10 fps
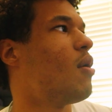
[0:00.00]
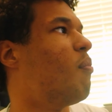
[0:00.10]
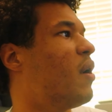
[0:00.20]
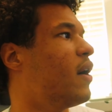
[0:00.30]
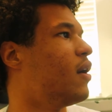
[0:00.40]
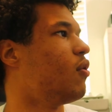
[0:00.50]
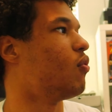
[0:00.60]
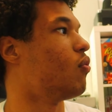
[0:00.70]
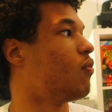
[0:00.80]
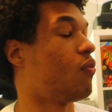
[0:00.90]
But
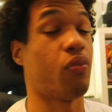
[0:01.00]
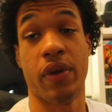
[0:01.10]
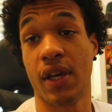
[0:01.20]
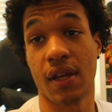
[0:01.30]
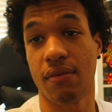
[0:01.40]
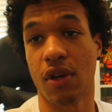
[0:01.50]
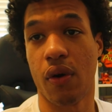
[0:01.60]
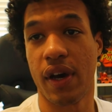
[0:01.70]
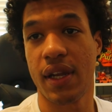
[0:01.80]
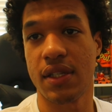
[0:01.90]
we can
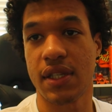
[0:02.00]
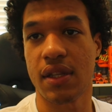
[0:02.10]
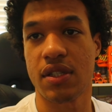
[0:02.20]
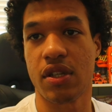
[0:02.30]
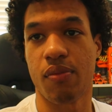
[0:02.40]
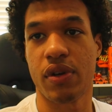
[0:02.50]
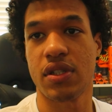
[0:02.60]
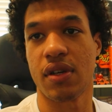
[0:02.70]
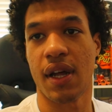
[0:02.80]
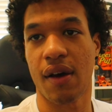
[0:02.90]
go ahead and send this to the
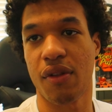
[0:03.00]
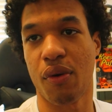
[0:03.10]
printer now.